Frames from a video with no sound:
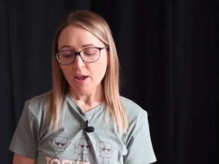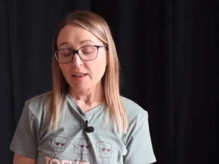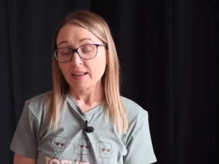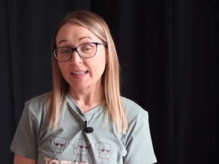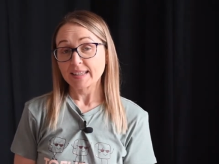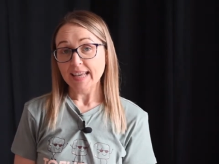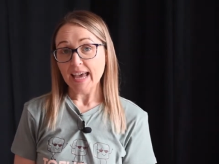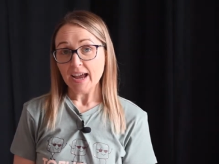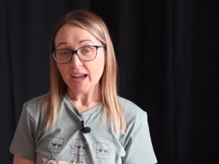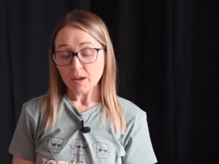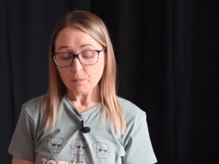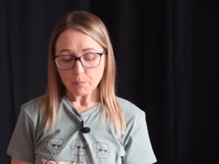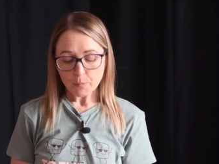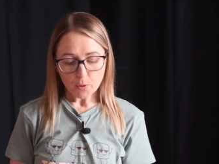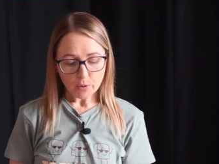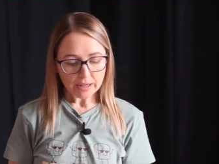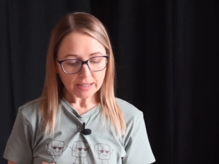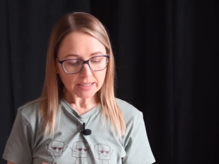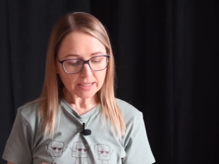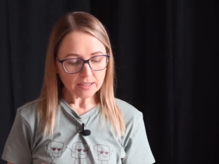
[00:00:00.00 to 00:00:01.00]
The second
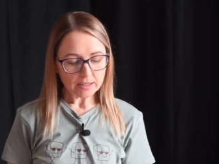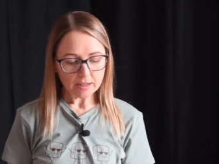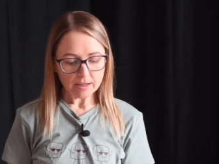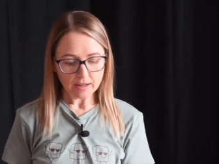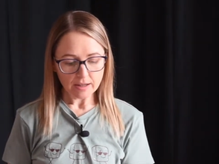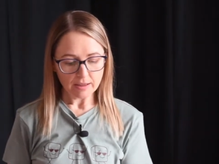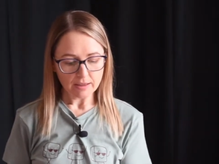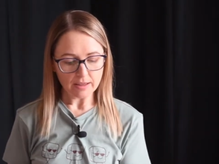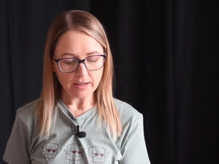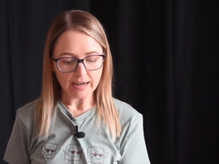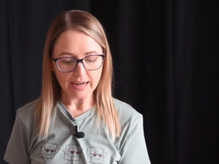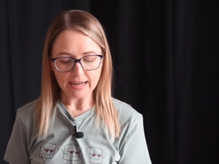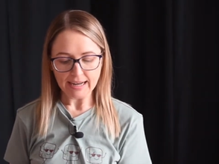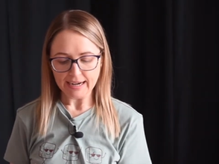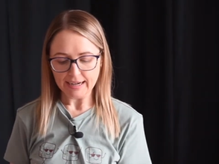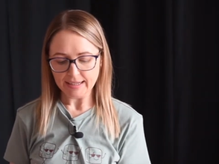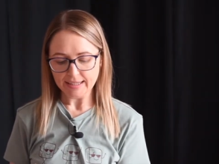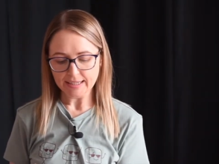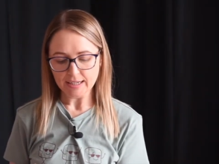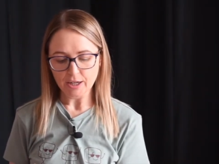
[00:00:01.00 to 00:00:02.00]
point that I'd
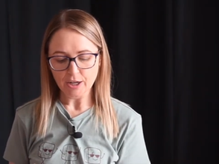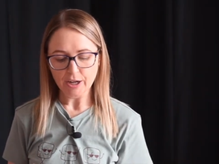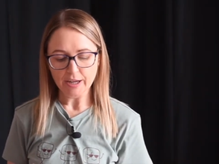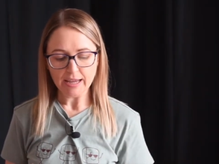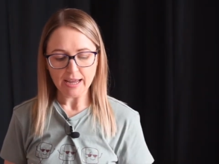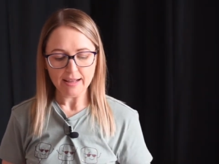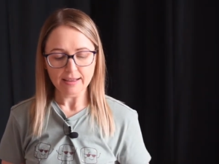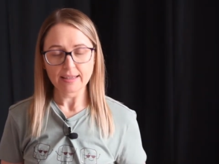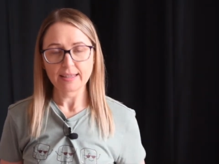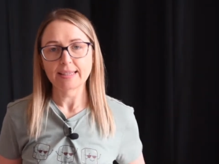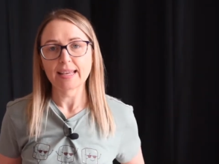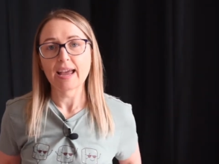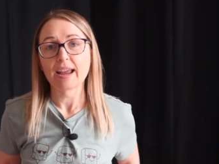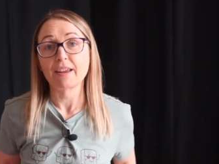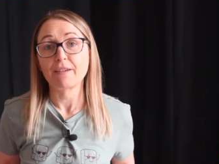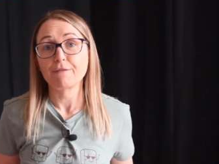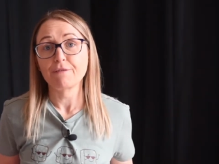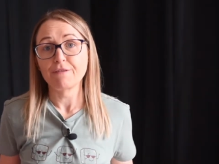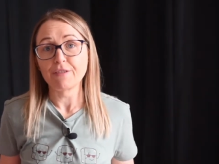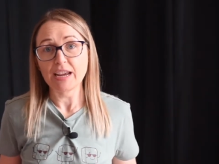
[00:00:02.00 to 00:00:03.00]
like us to look at, the
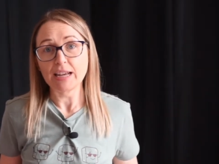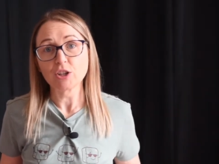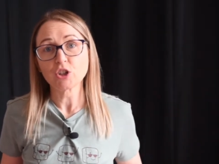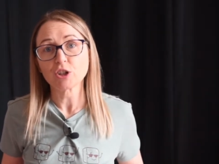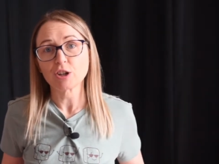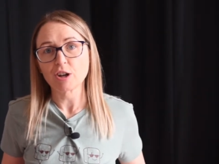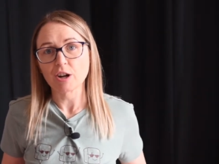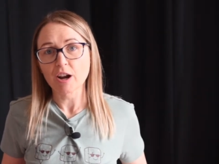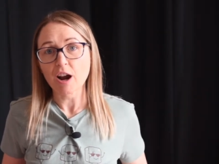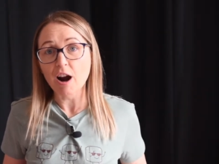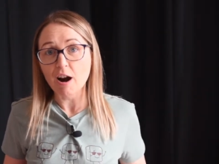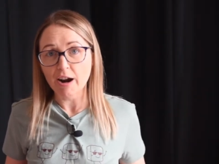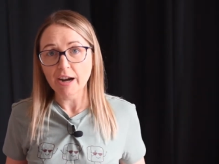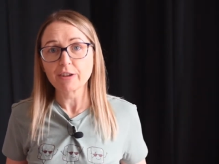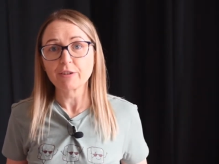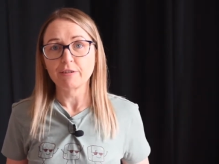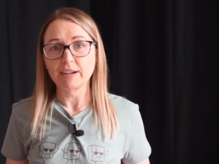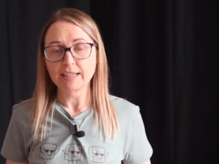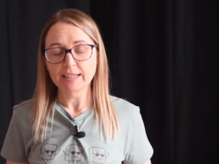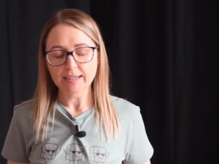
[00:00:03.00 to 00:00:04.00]
second feature or
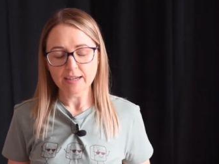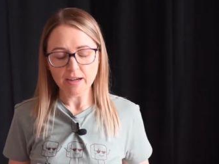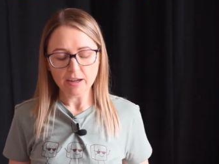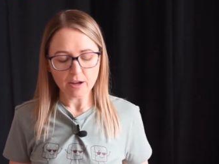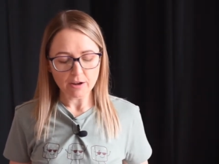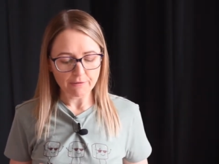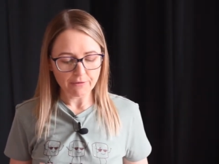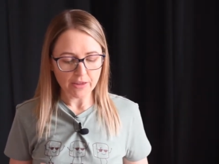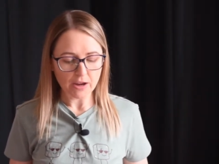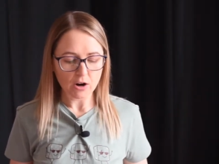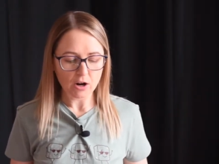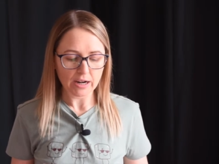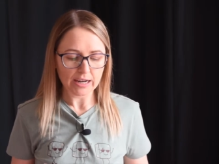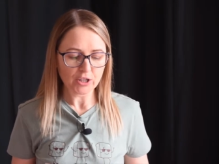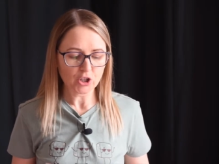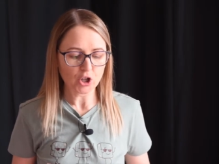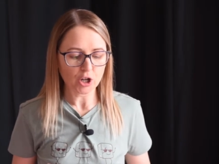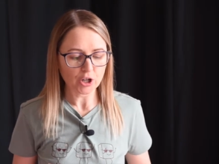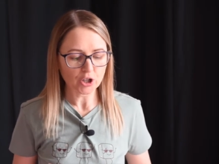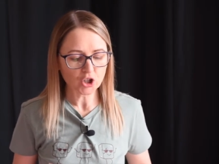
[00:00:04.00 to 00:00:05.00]
characteristic of the early
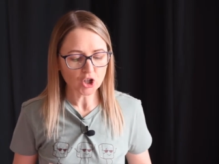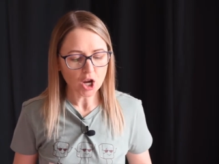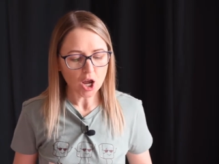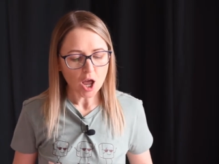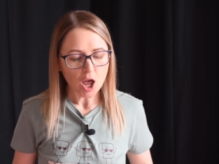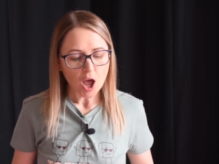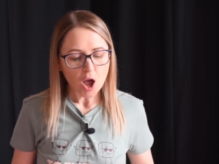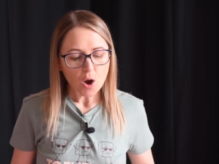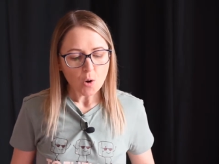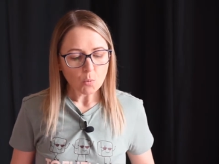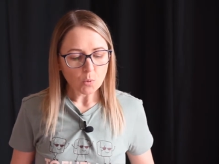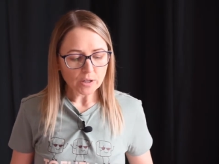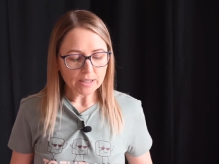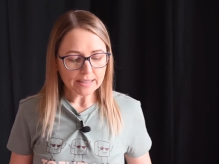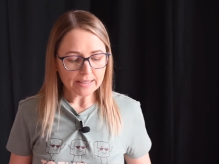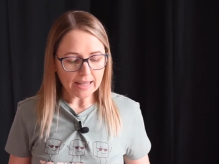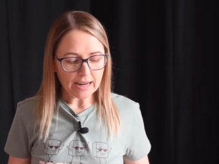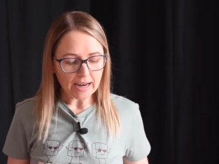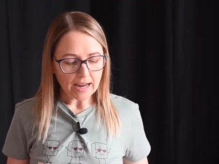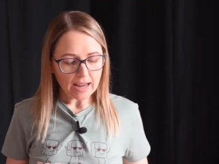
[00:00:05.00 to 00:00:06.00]
church, was
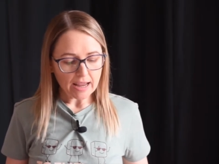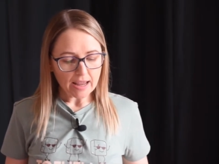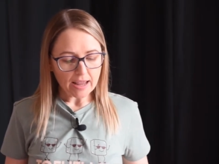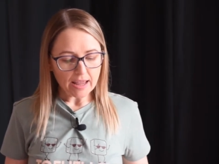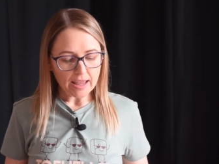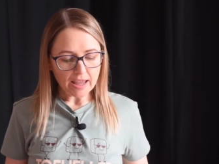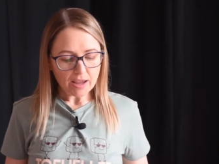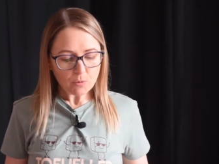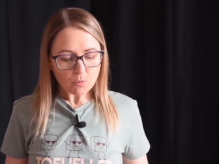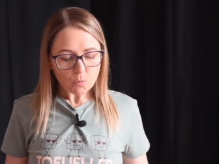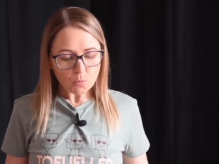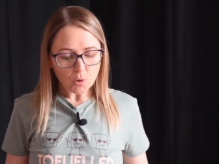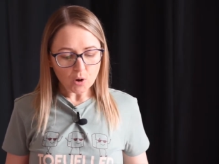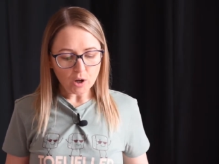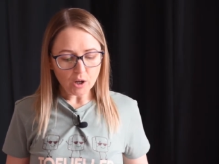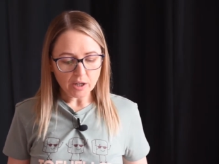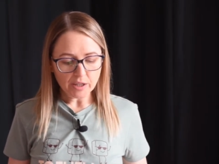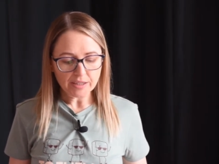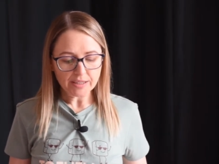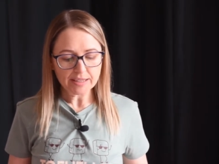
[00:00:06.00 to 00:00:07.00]
that it
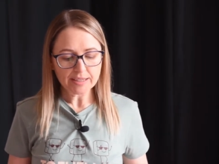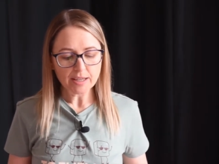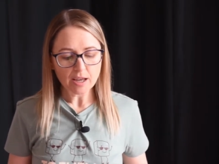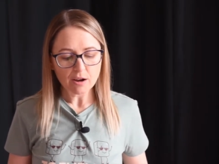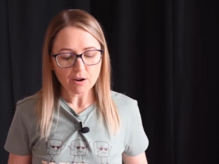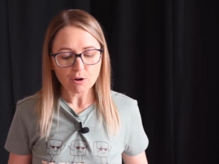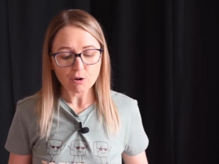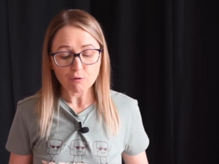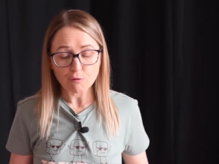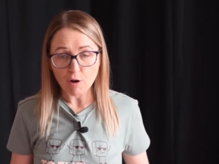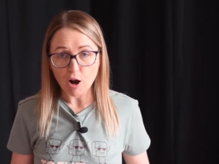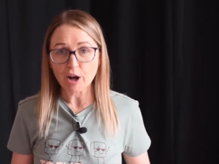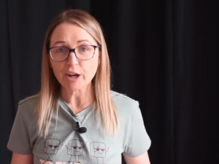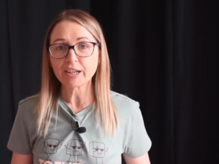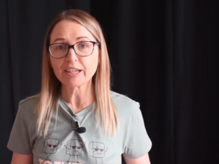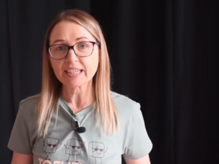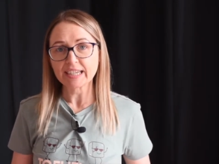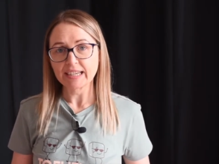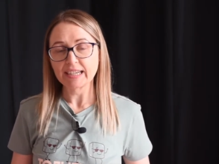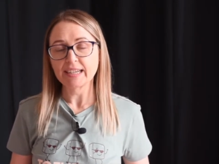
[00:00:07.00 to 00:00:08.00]
was
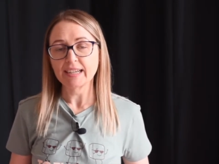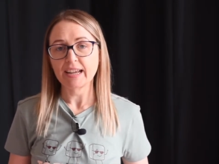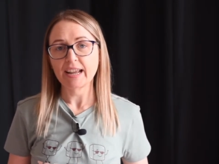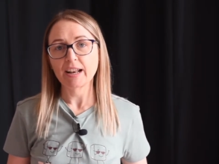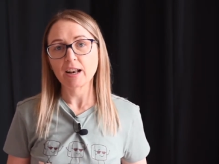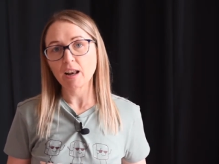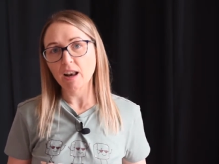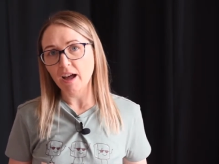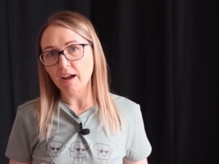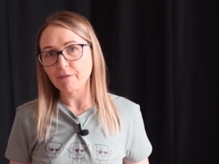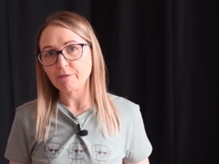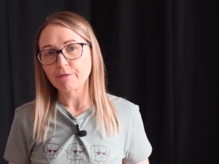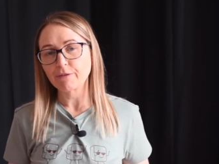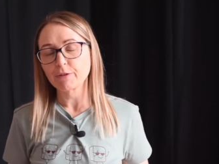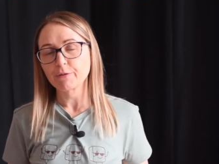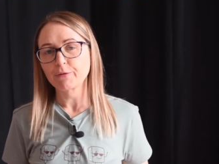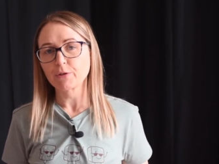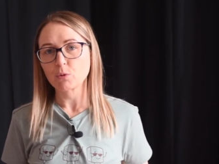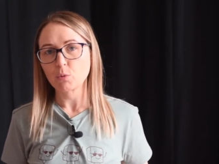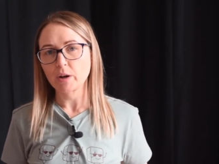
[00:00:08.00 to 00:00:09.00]
grounded in love
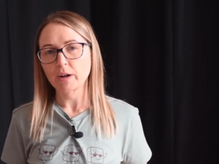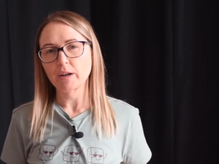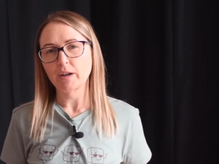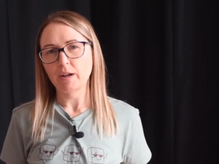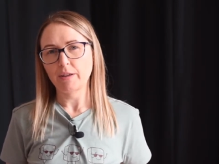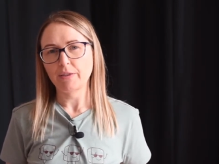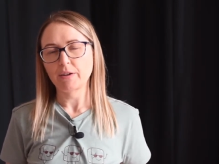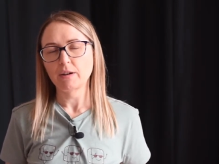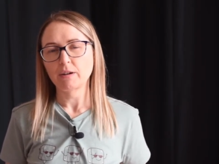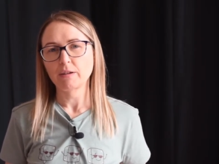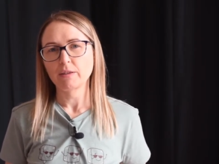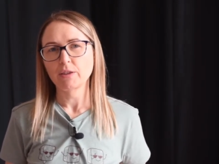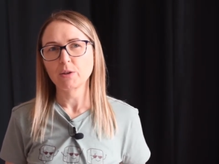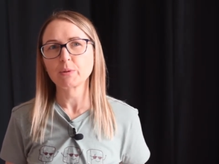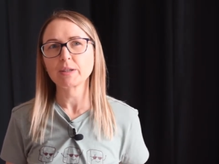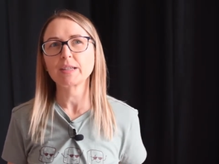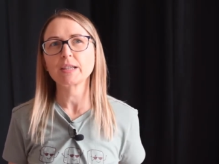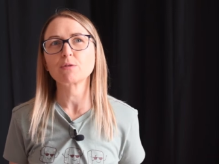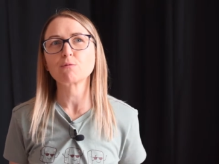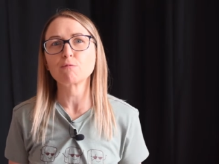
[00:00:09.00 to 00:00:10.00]
for one another. There
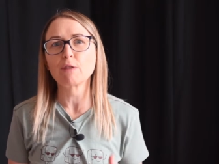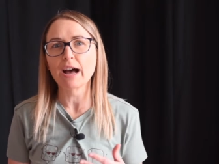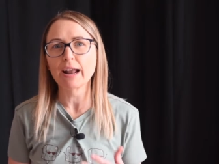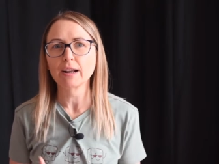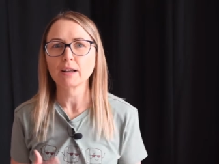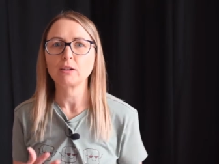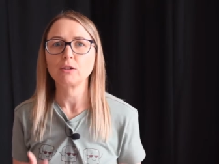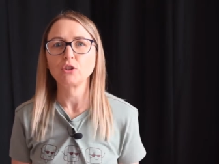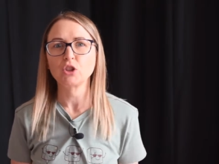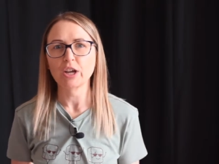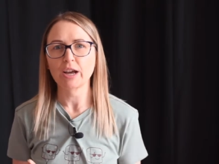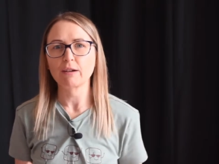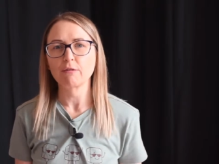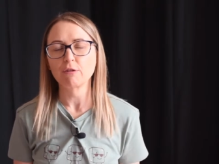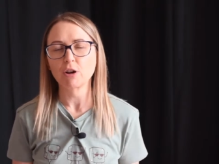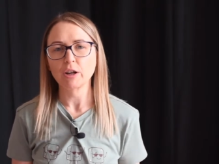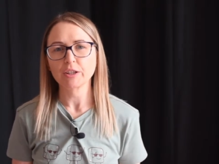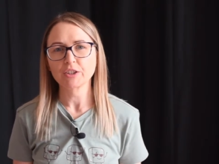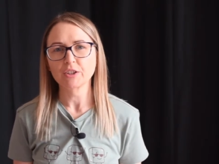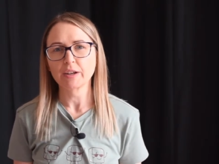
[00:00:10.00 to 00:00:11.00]
was this radical
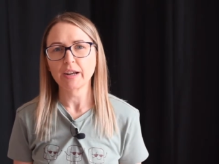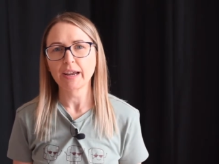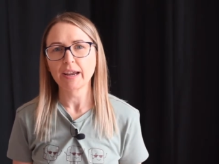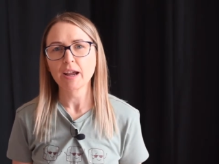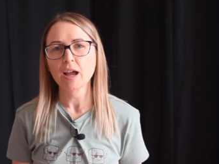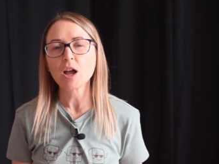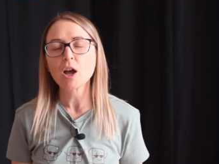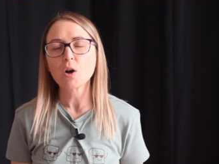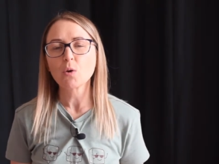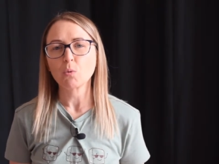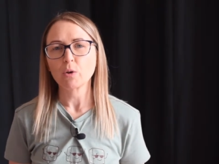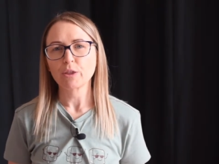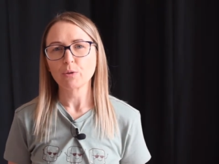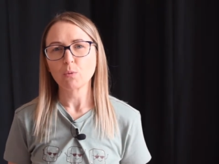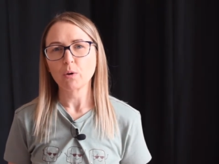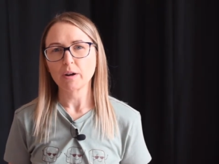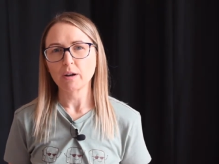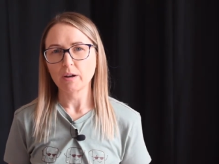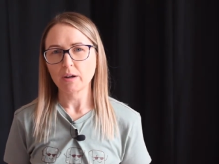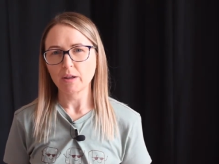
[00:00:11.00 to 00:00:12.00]
generosity with
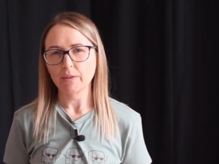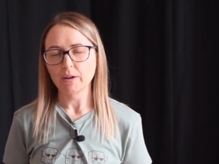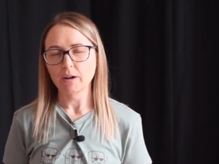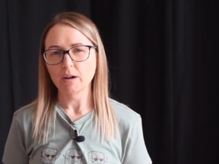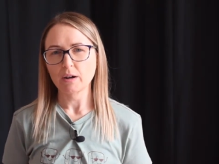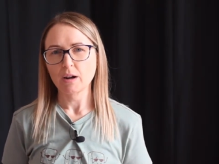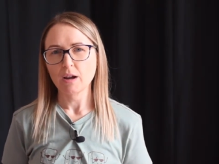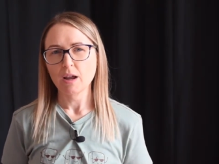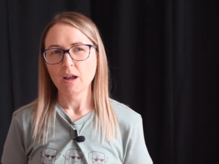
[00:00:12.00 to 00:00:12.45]
one another.